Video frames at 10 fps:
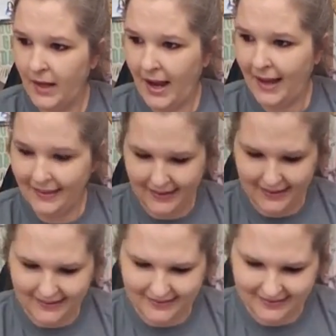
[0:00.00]
Hi,
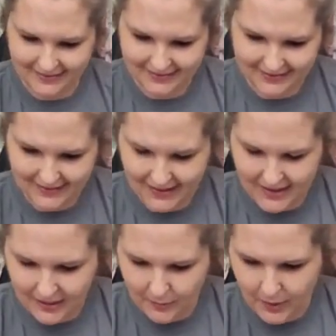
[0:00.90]
Lynn.
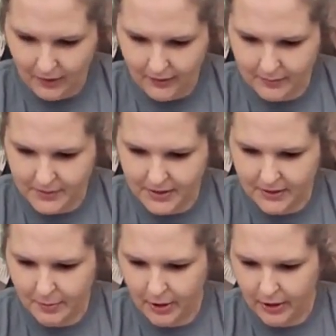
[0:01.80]
Welcome to
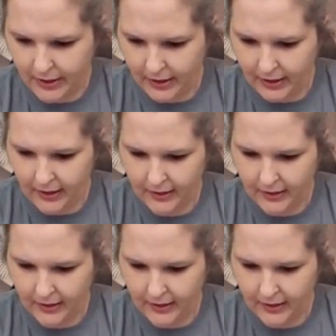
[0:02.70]
the party.